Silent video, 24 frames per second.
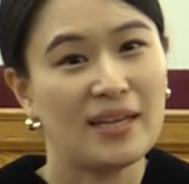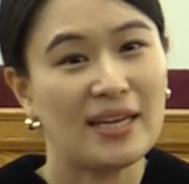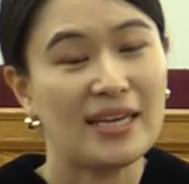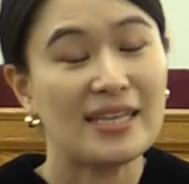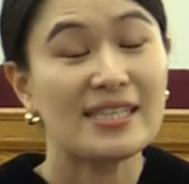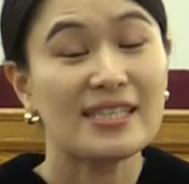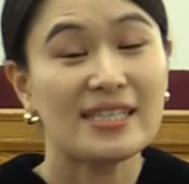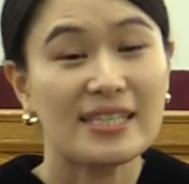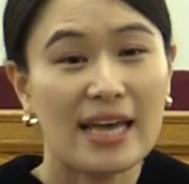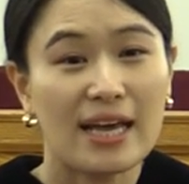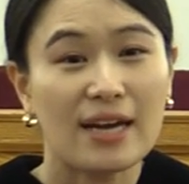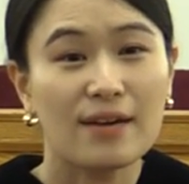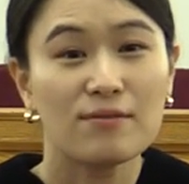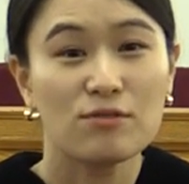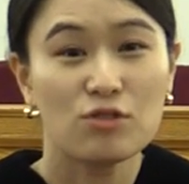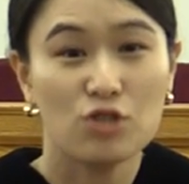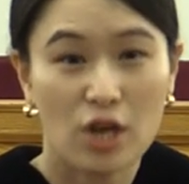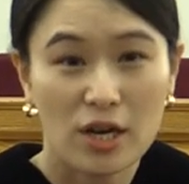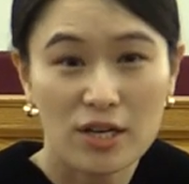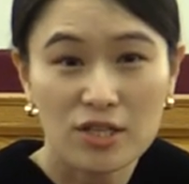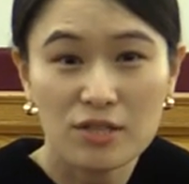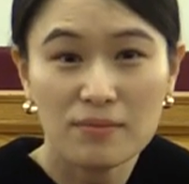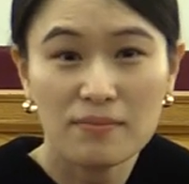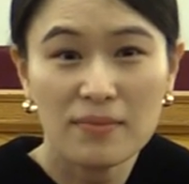Instead of
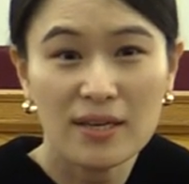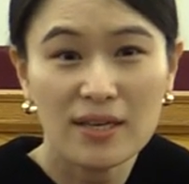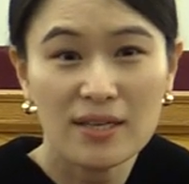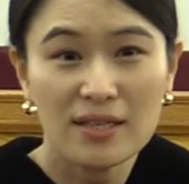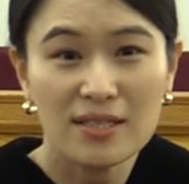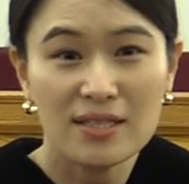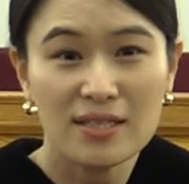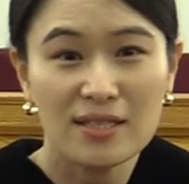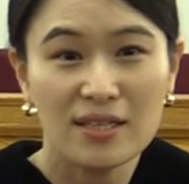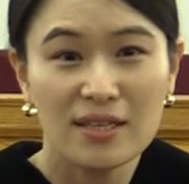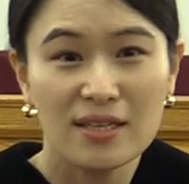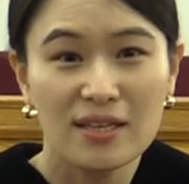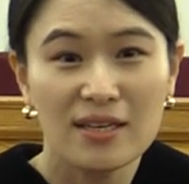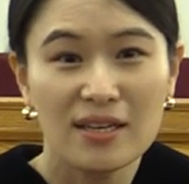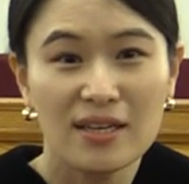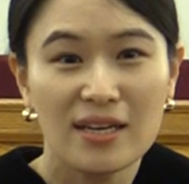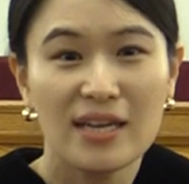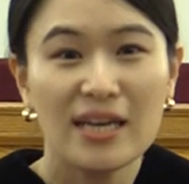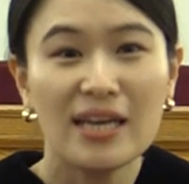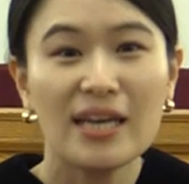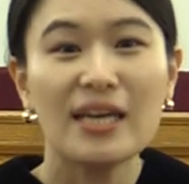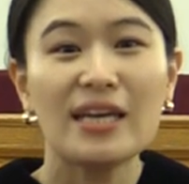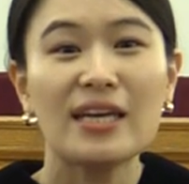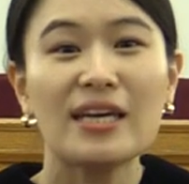judgment,
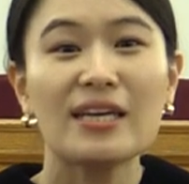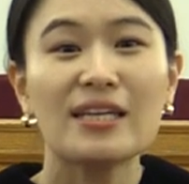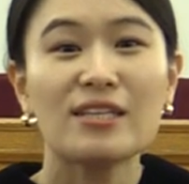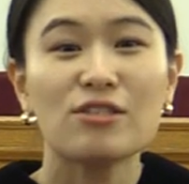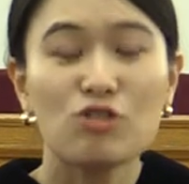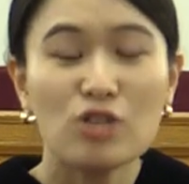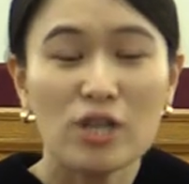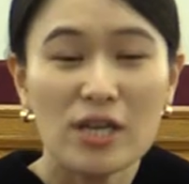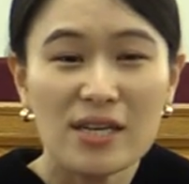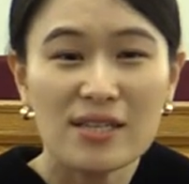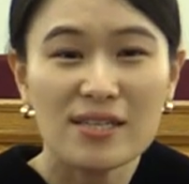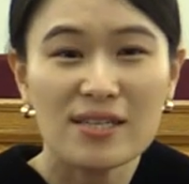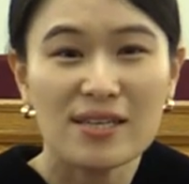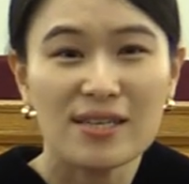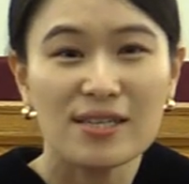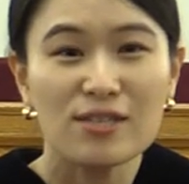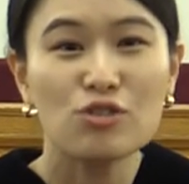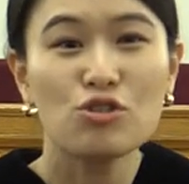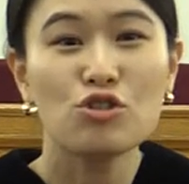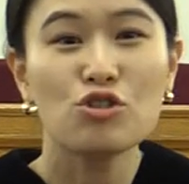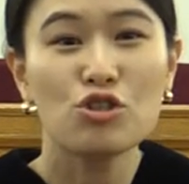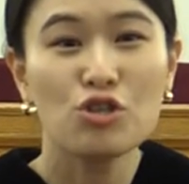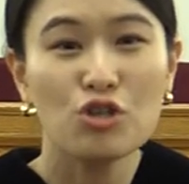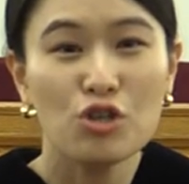
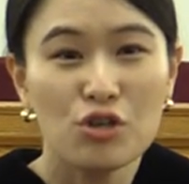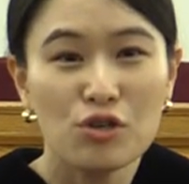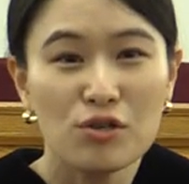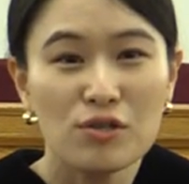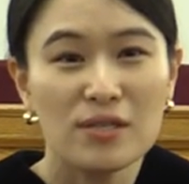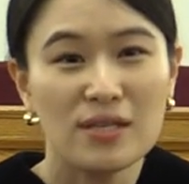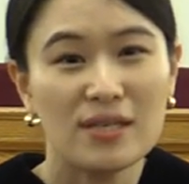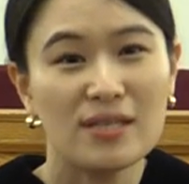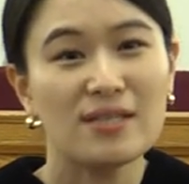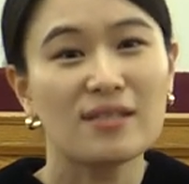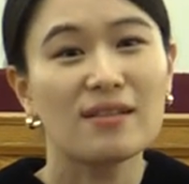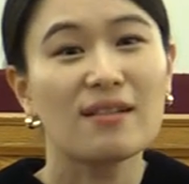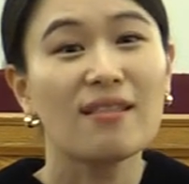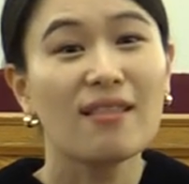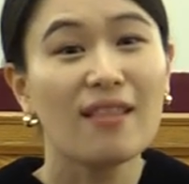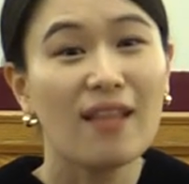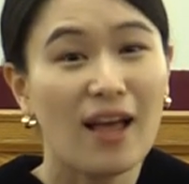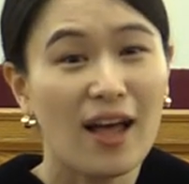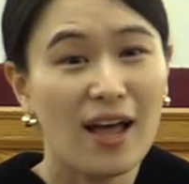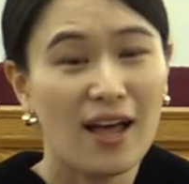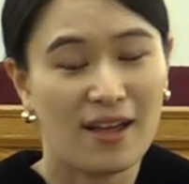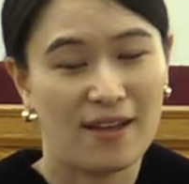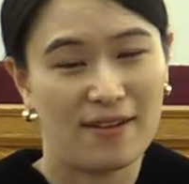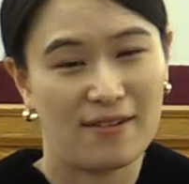Jesus chooses
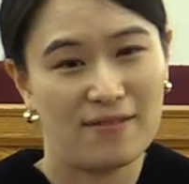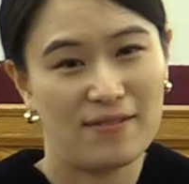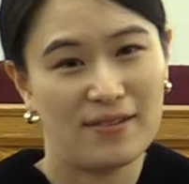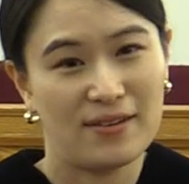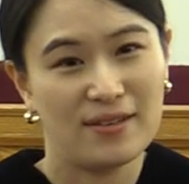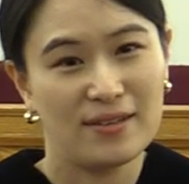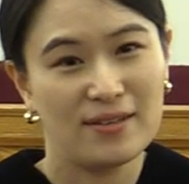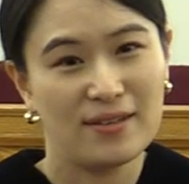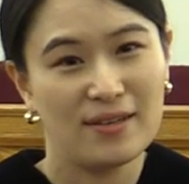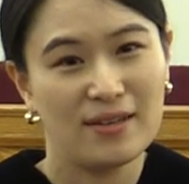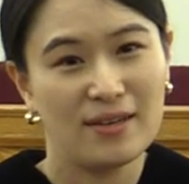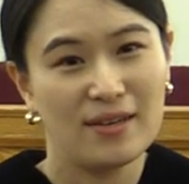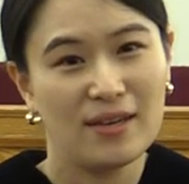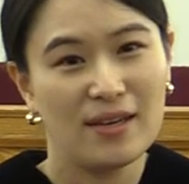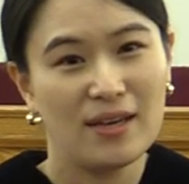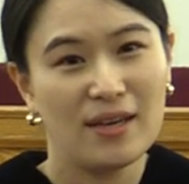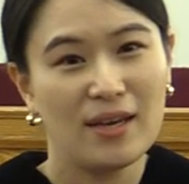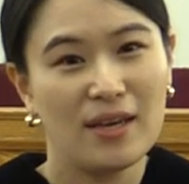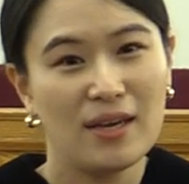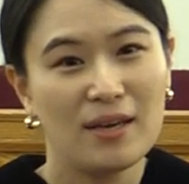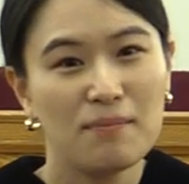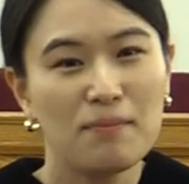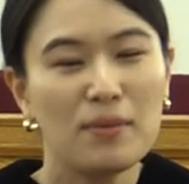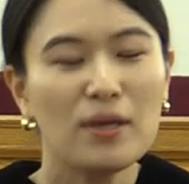love,
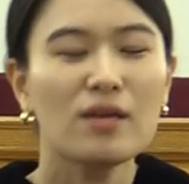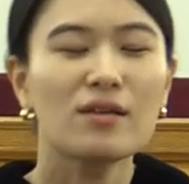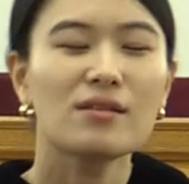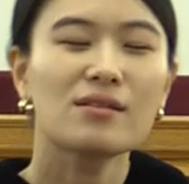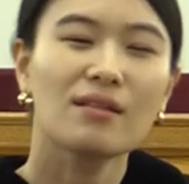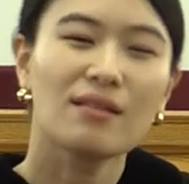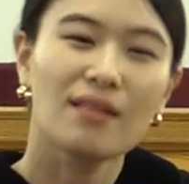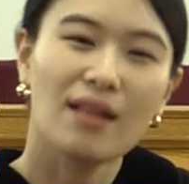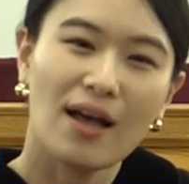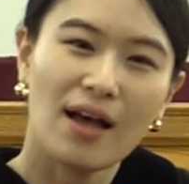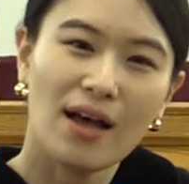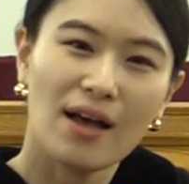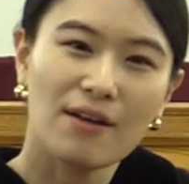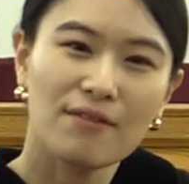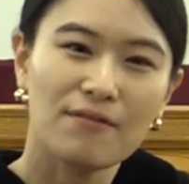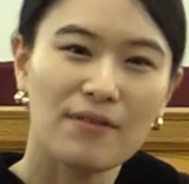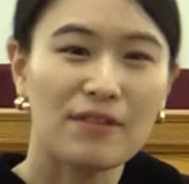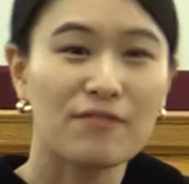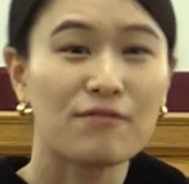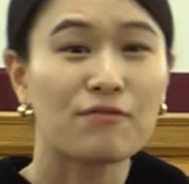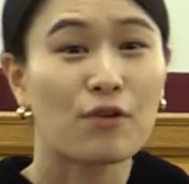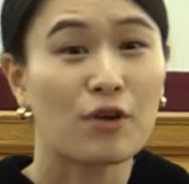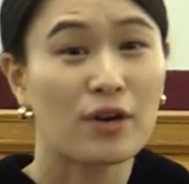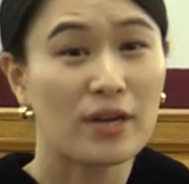because love
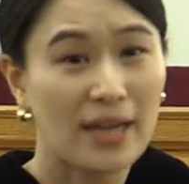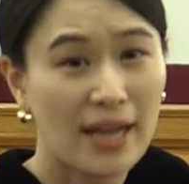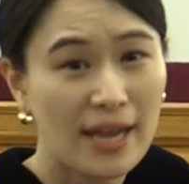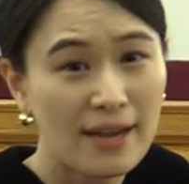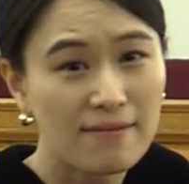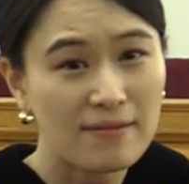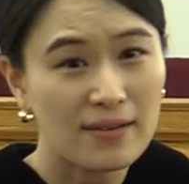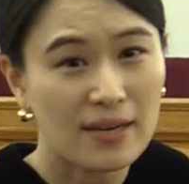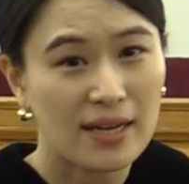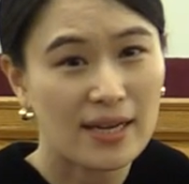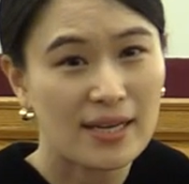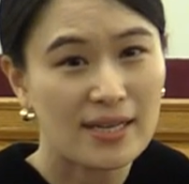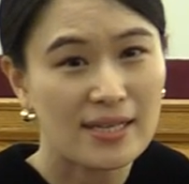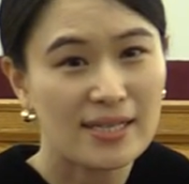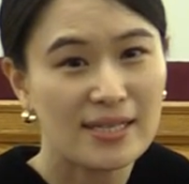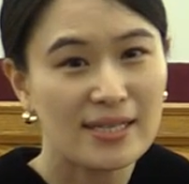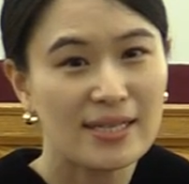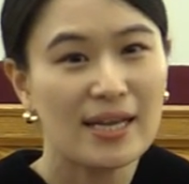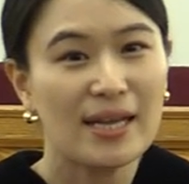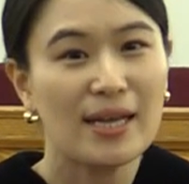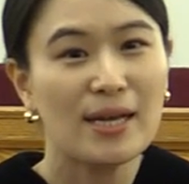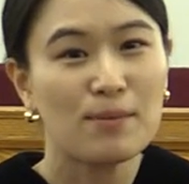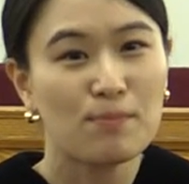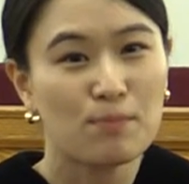and forgiveness
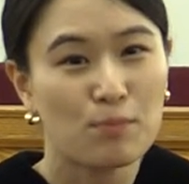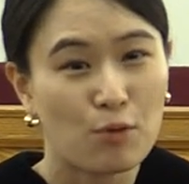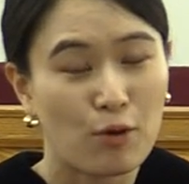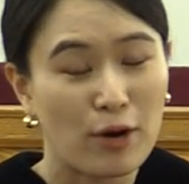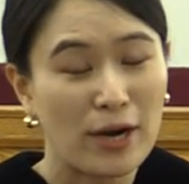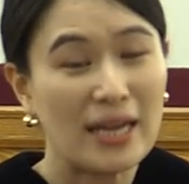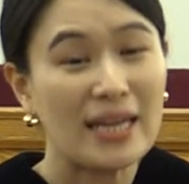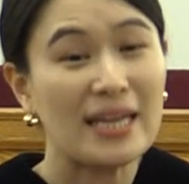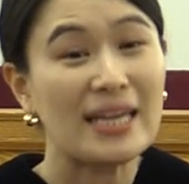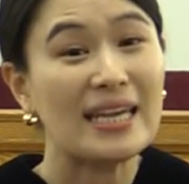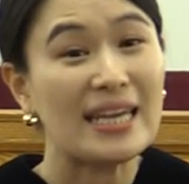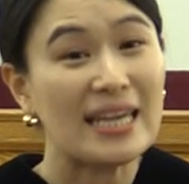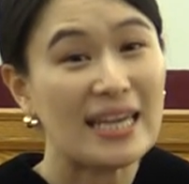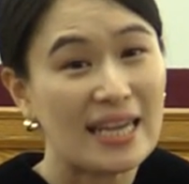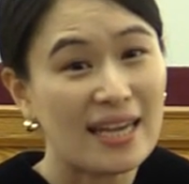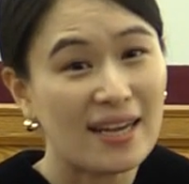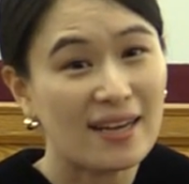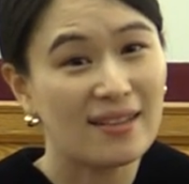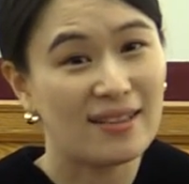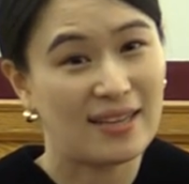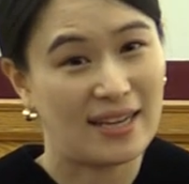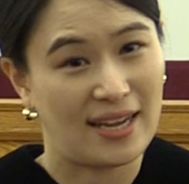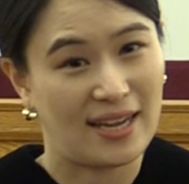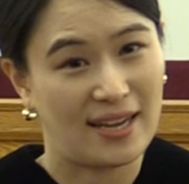bring
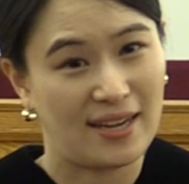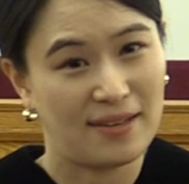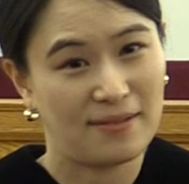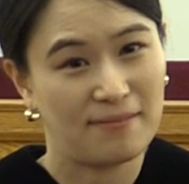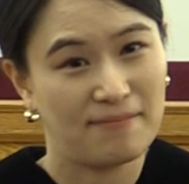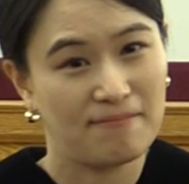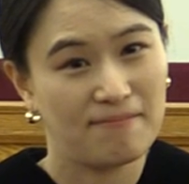healing.